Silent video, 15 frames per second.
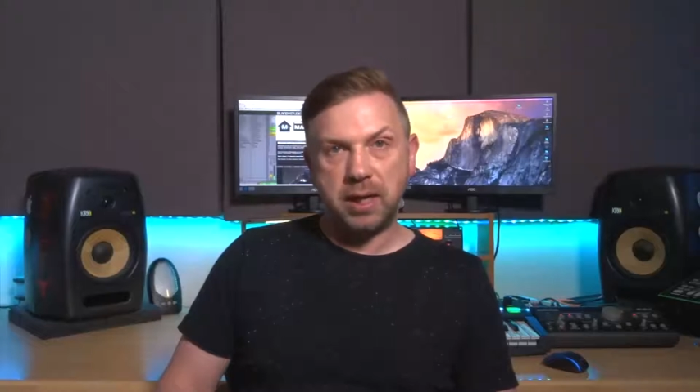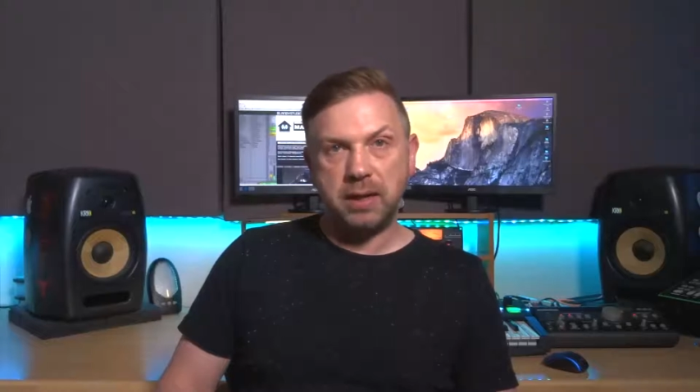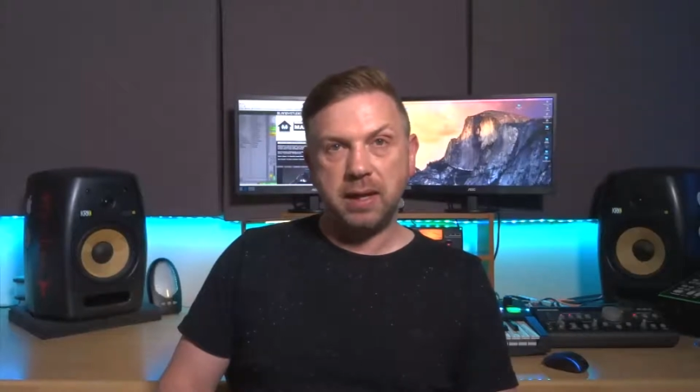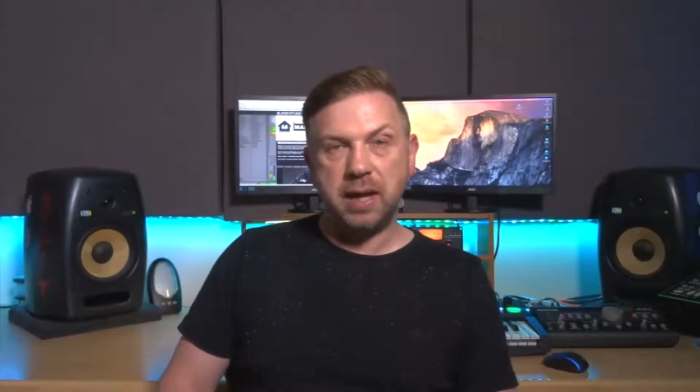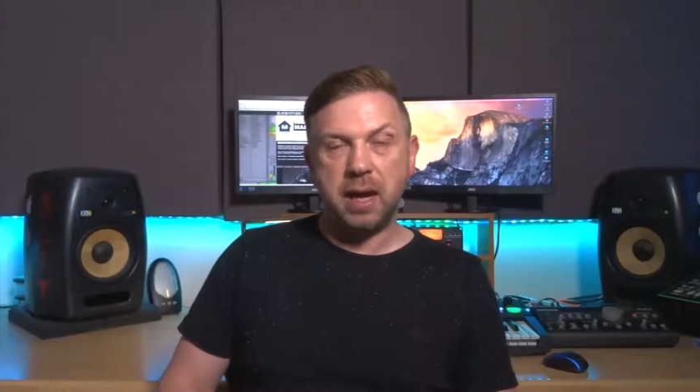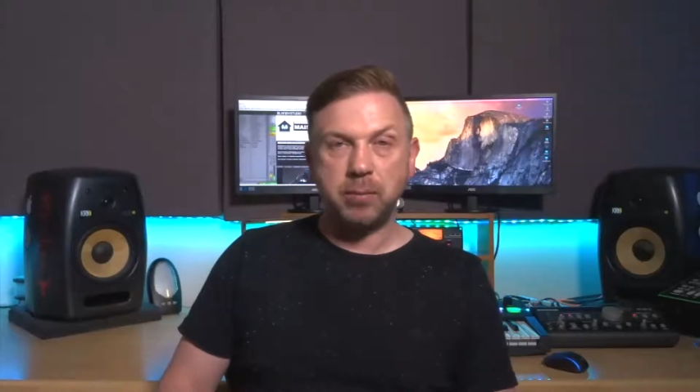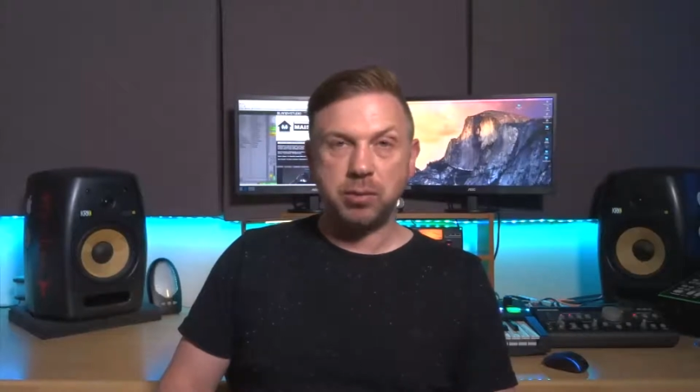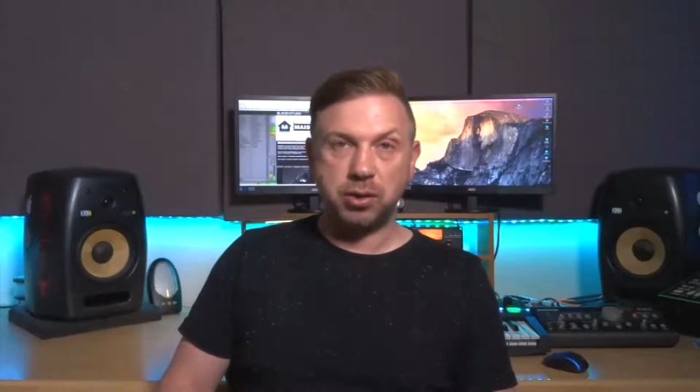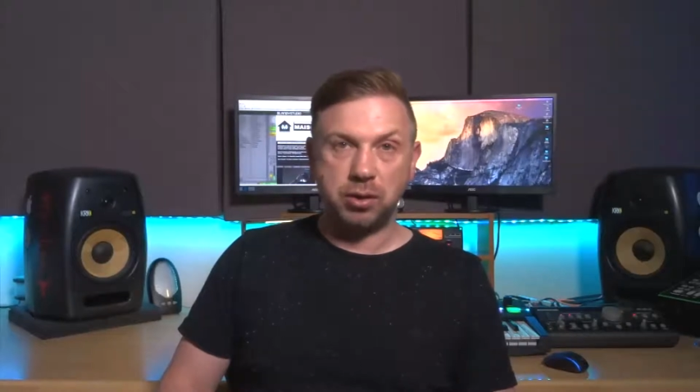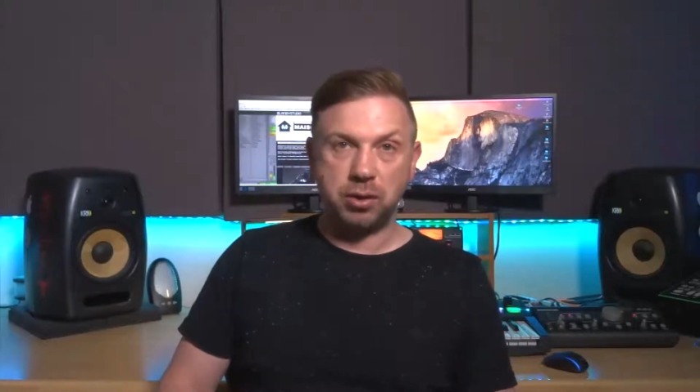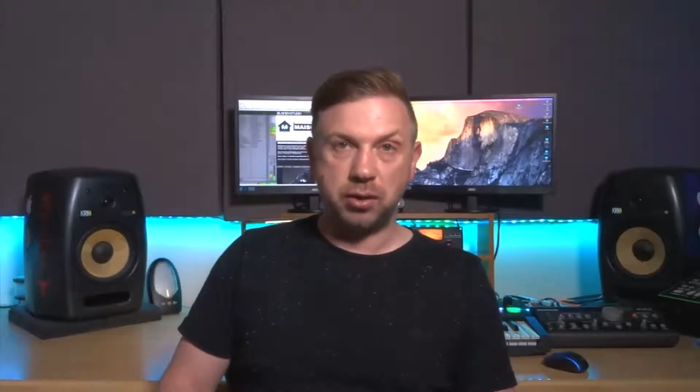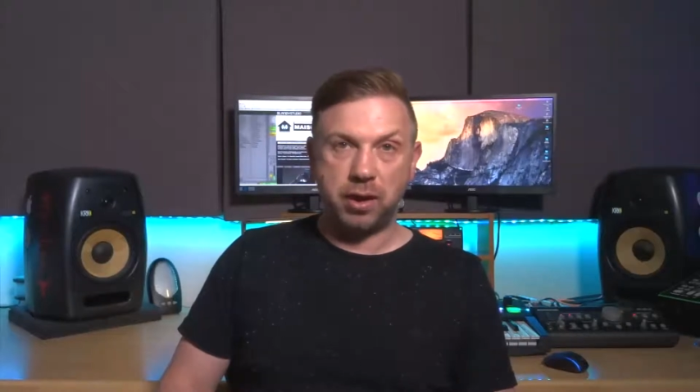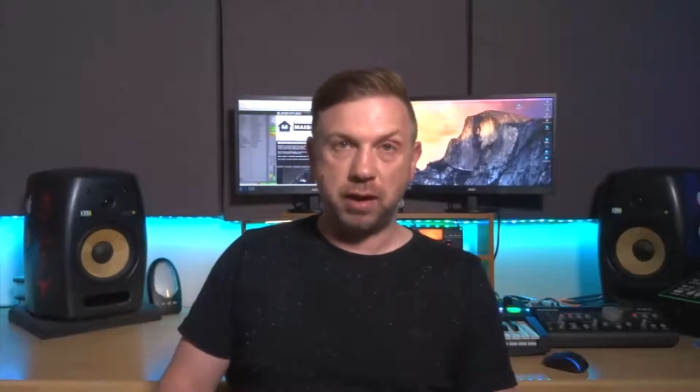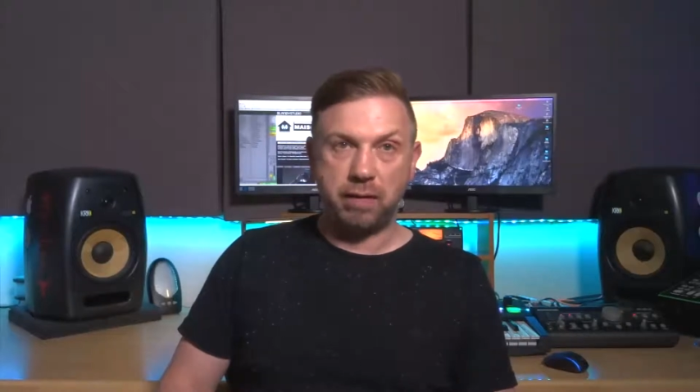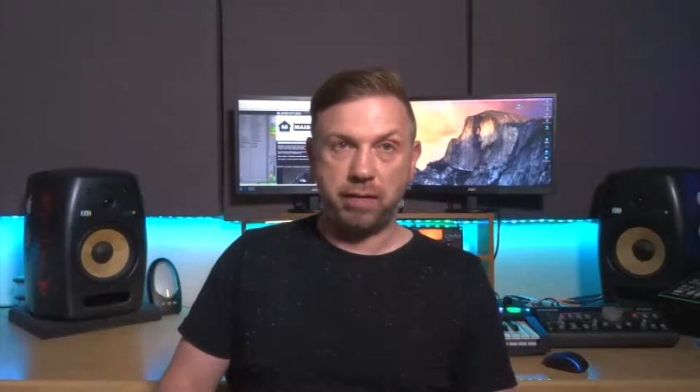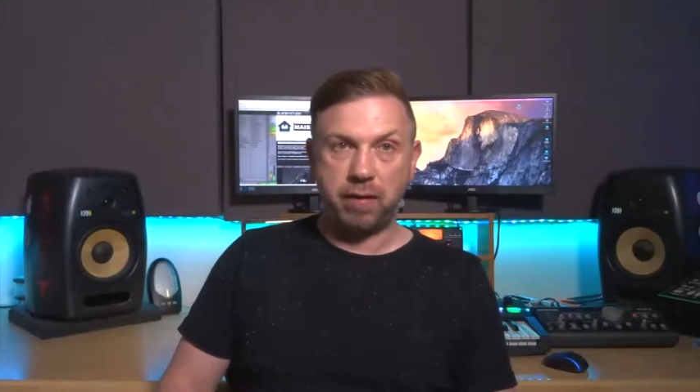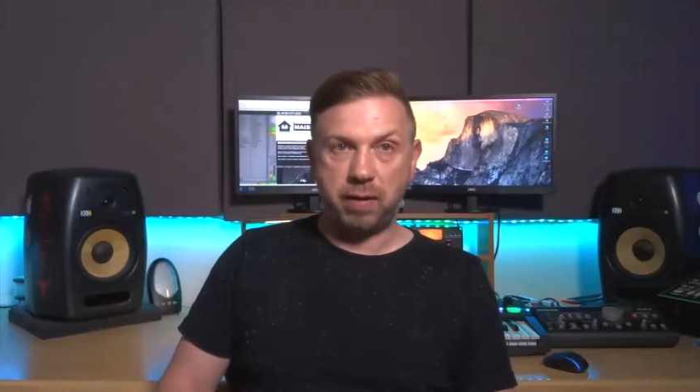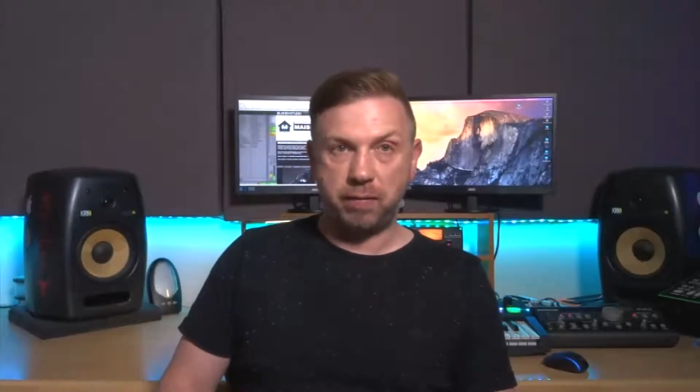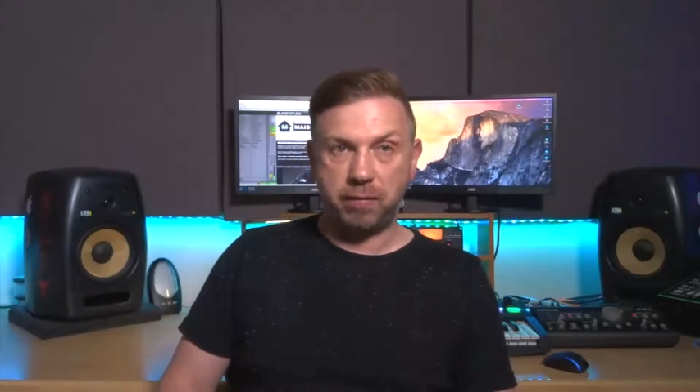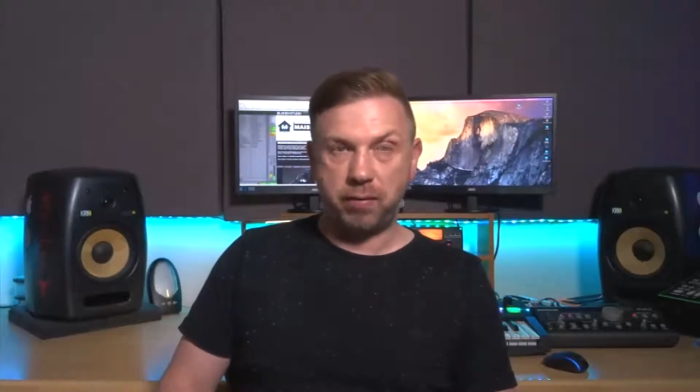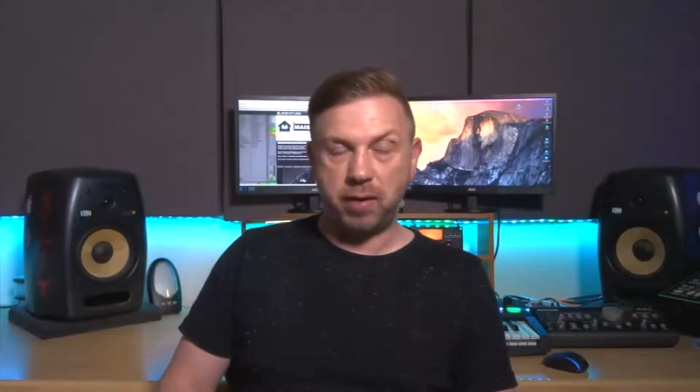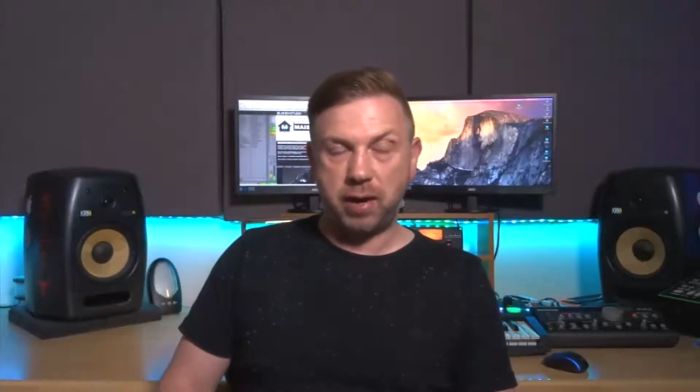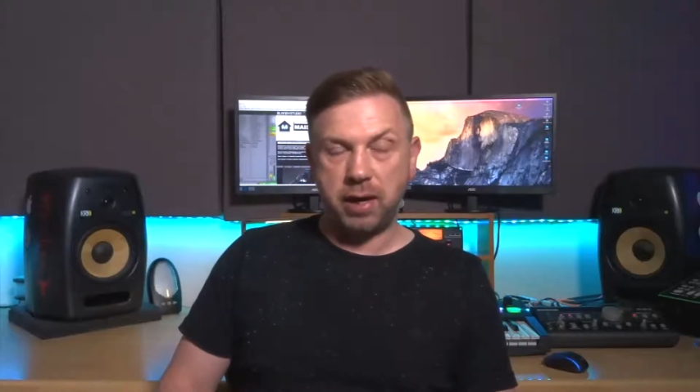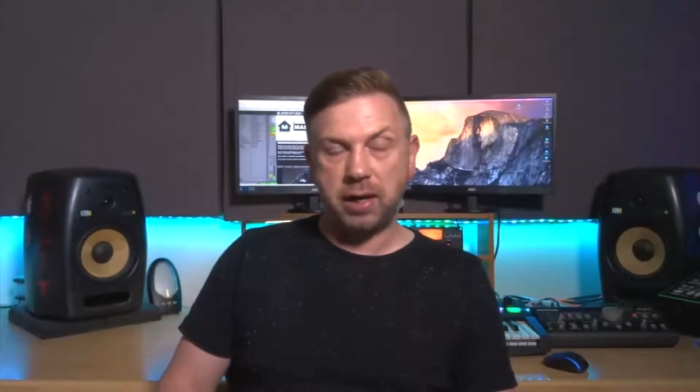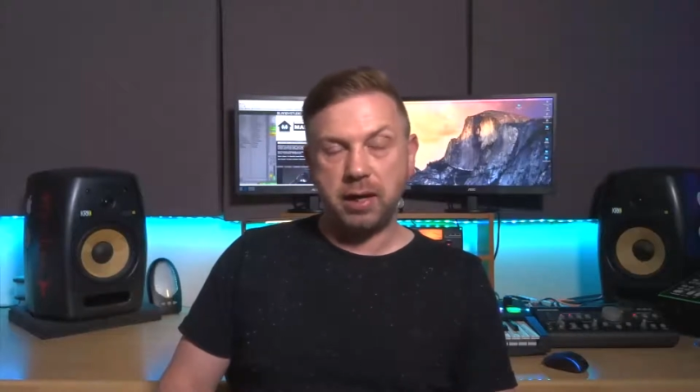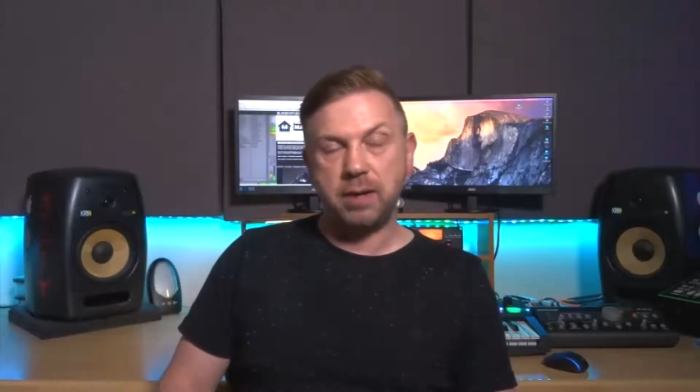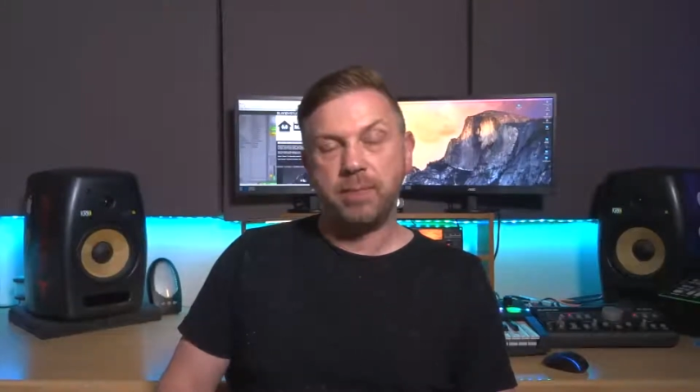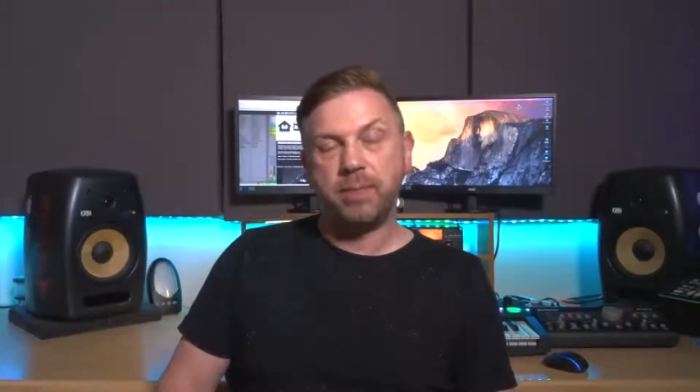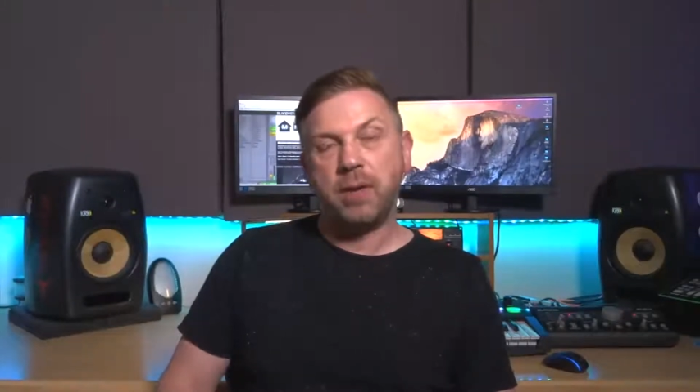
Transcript: in the App Store that I've found for writing,